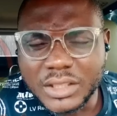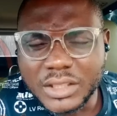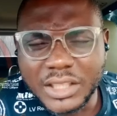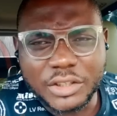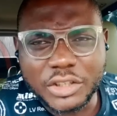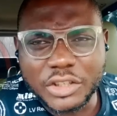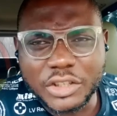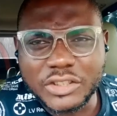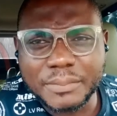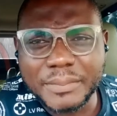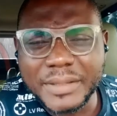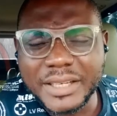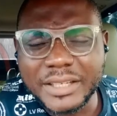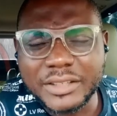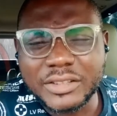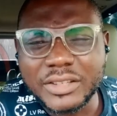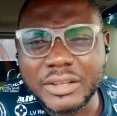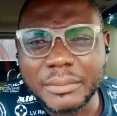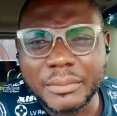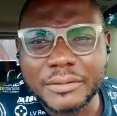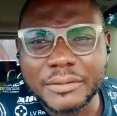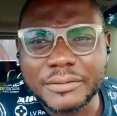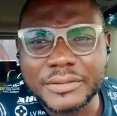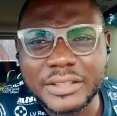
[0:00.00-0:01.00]
They just make
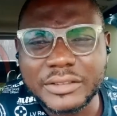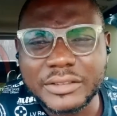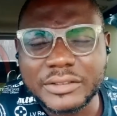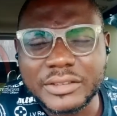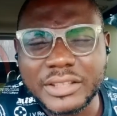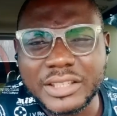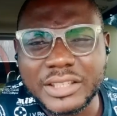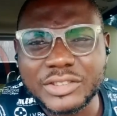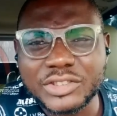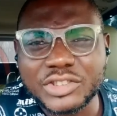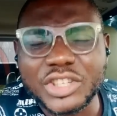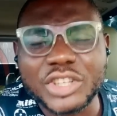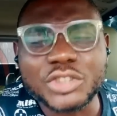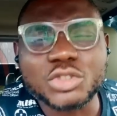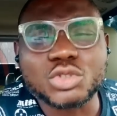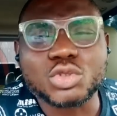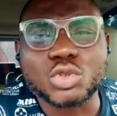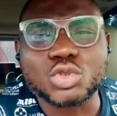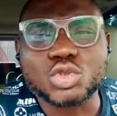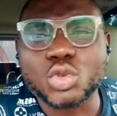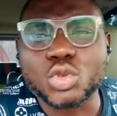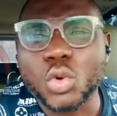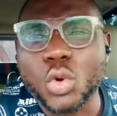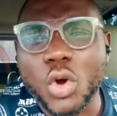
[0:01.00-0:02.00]
some of these things just
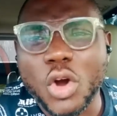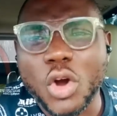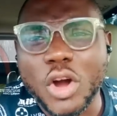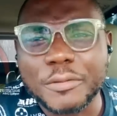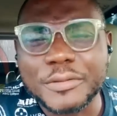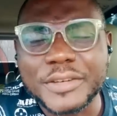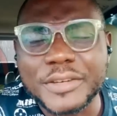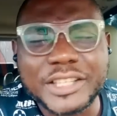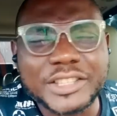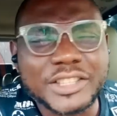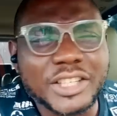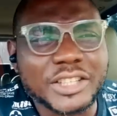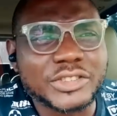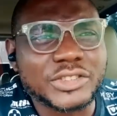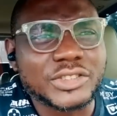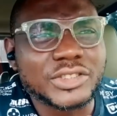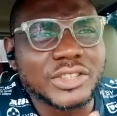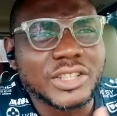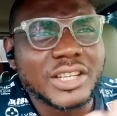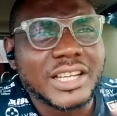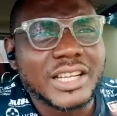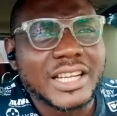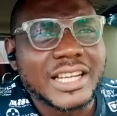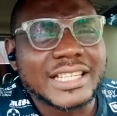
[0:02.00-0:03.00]
to show off. They
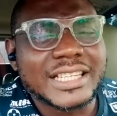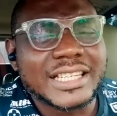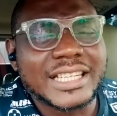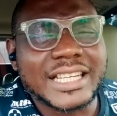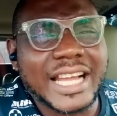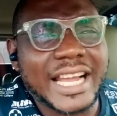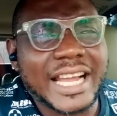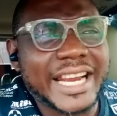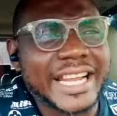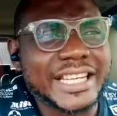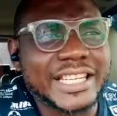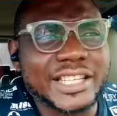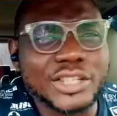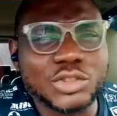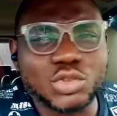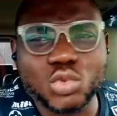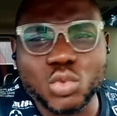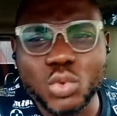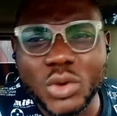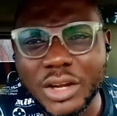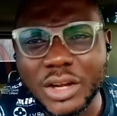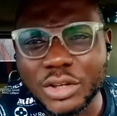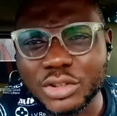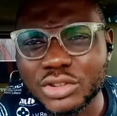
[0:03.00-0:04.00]
just gather
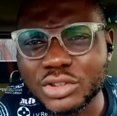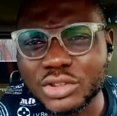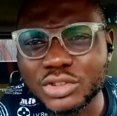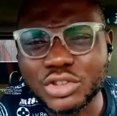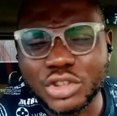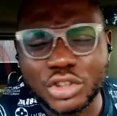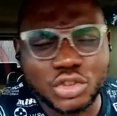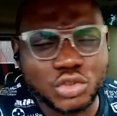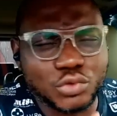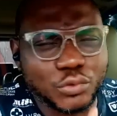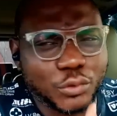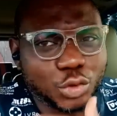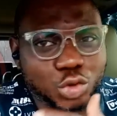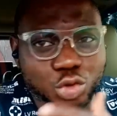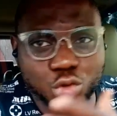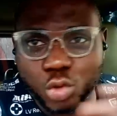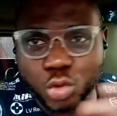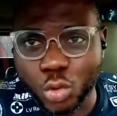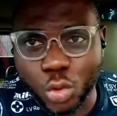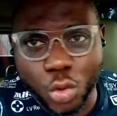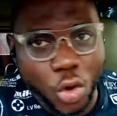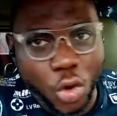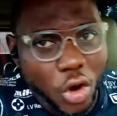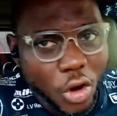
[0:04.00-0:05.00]
this wealth just for
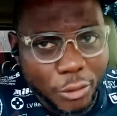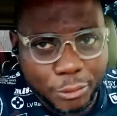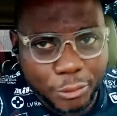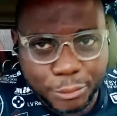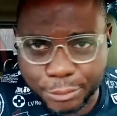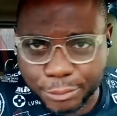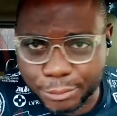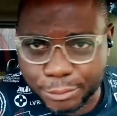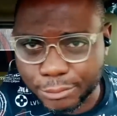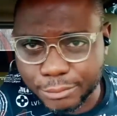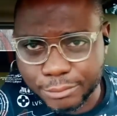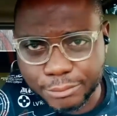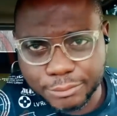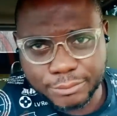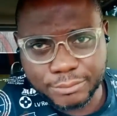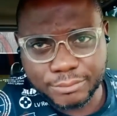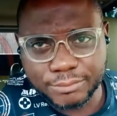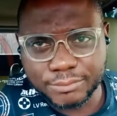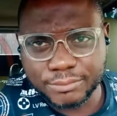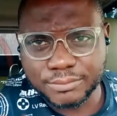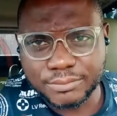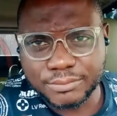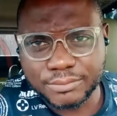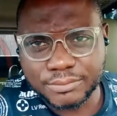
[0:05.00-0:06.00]
show off
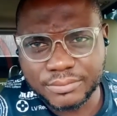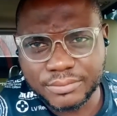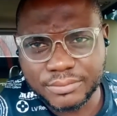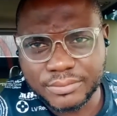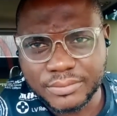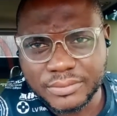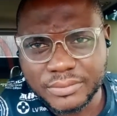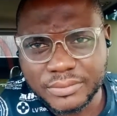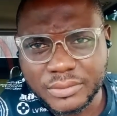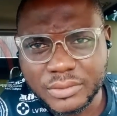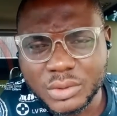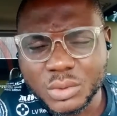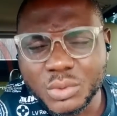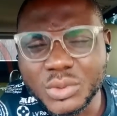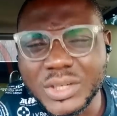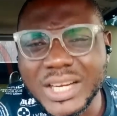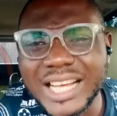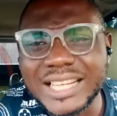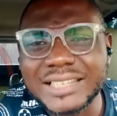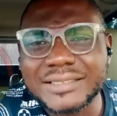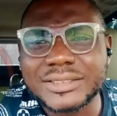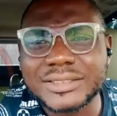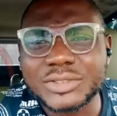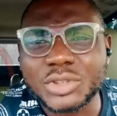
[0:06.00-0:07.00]

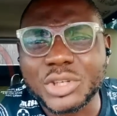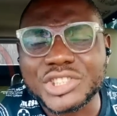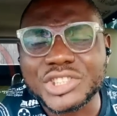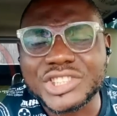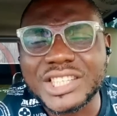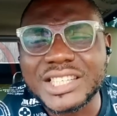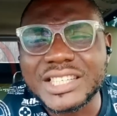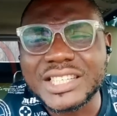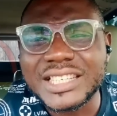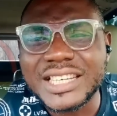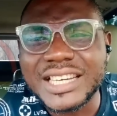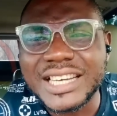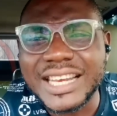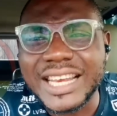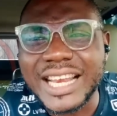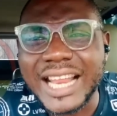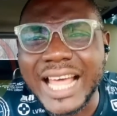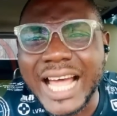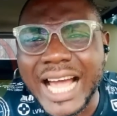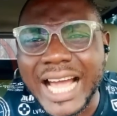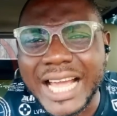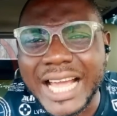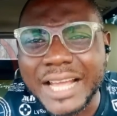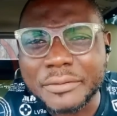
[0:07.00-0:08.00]
without touching
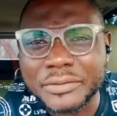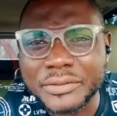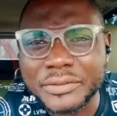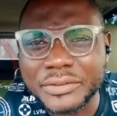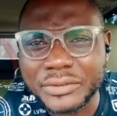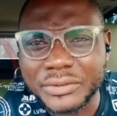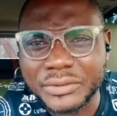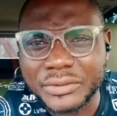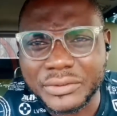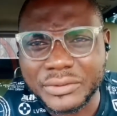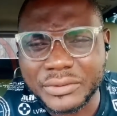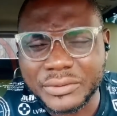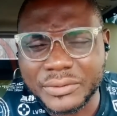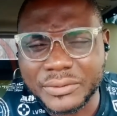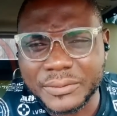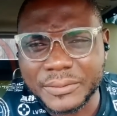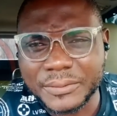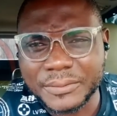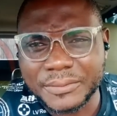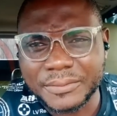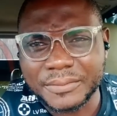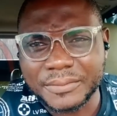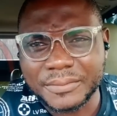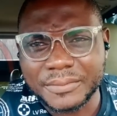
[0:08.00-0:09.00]
lives.
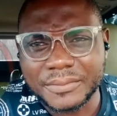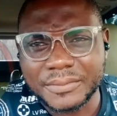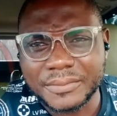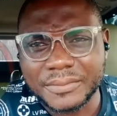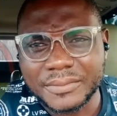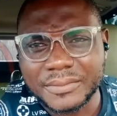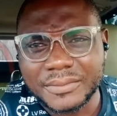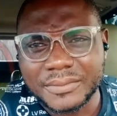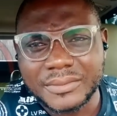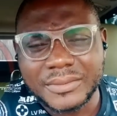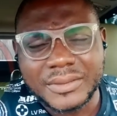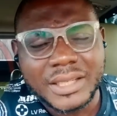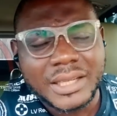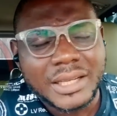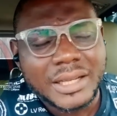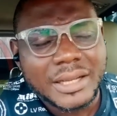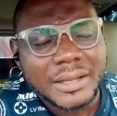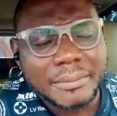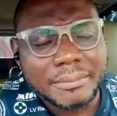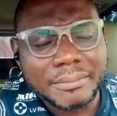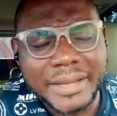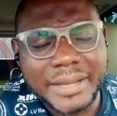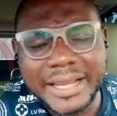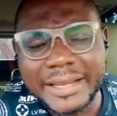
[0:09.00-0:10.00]

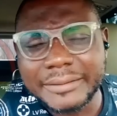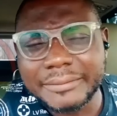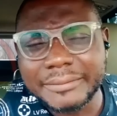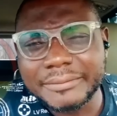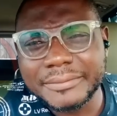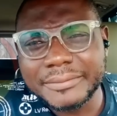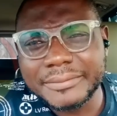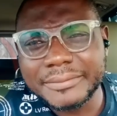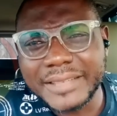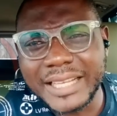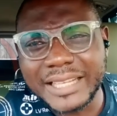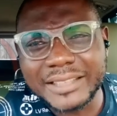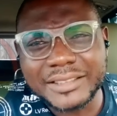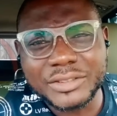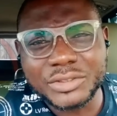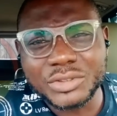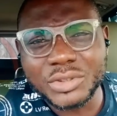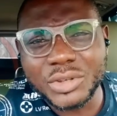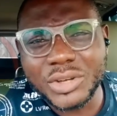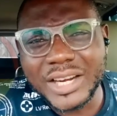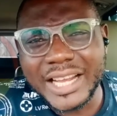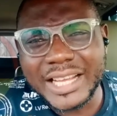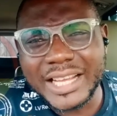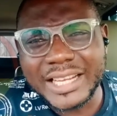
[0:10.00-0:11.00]
Man, that
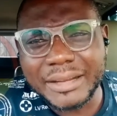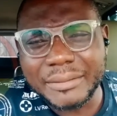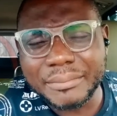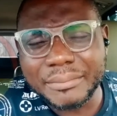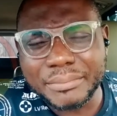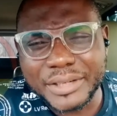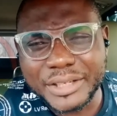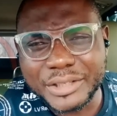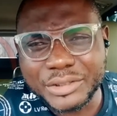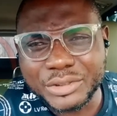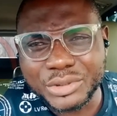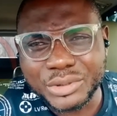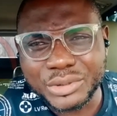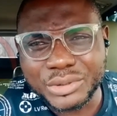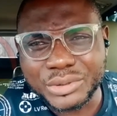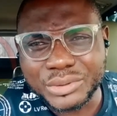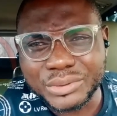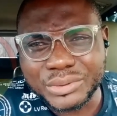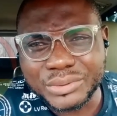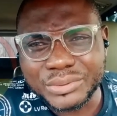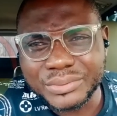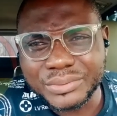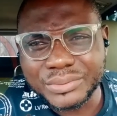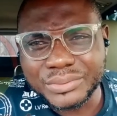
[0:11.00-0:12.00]
is all I can bring to
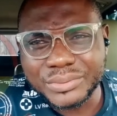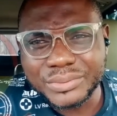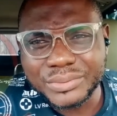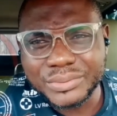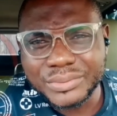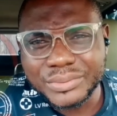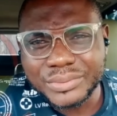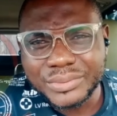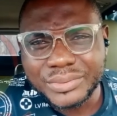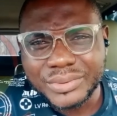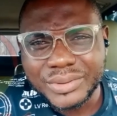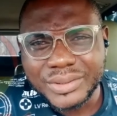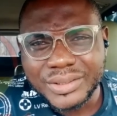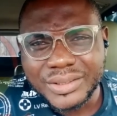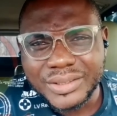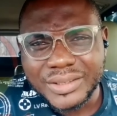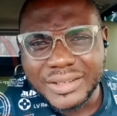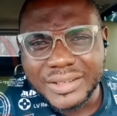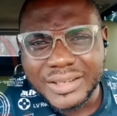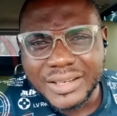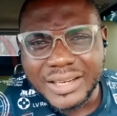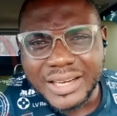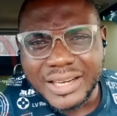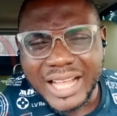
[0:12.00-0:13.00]
you.
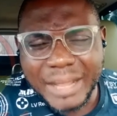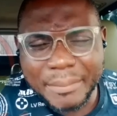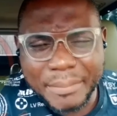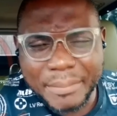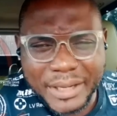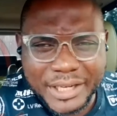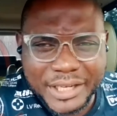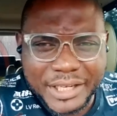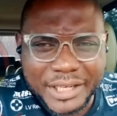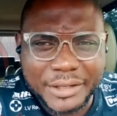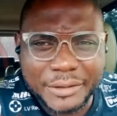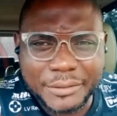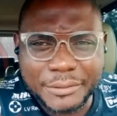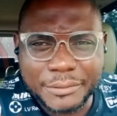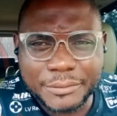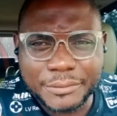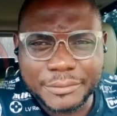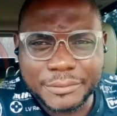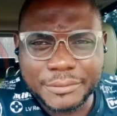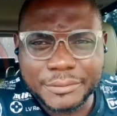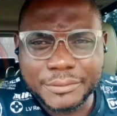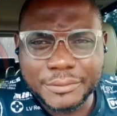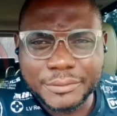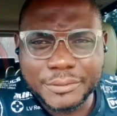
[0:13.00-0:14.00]
I
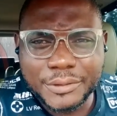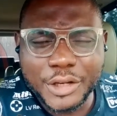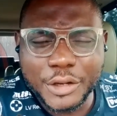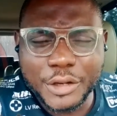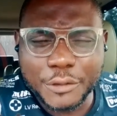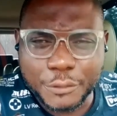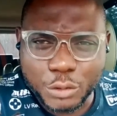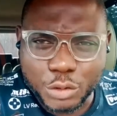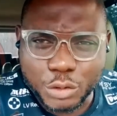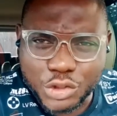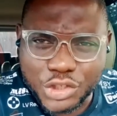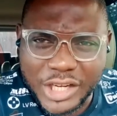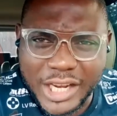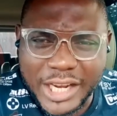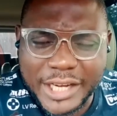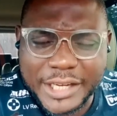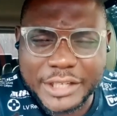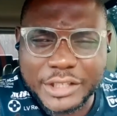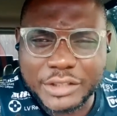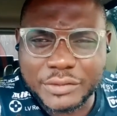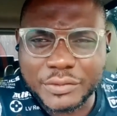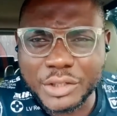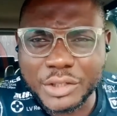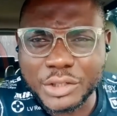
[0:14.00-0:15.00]
believe if you share
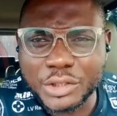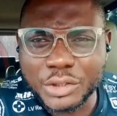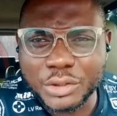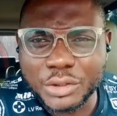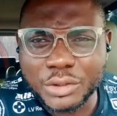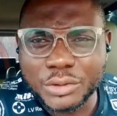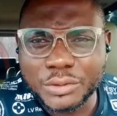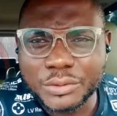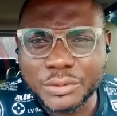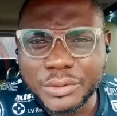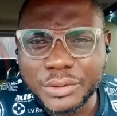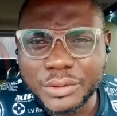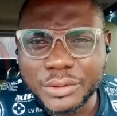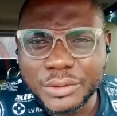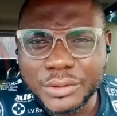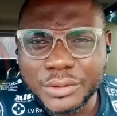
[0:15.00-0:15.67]
this video